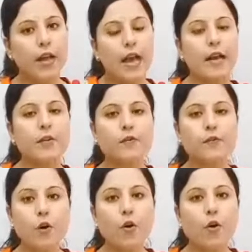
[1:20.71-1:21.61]
and
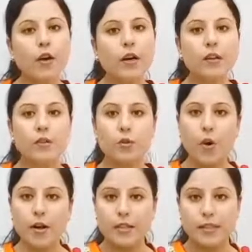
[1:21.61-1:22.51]
flour's
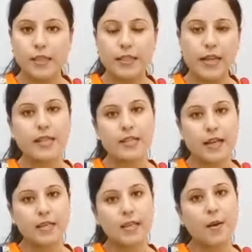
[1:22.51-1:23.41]
quantity tells us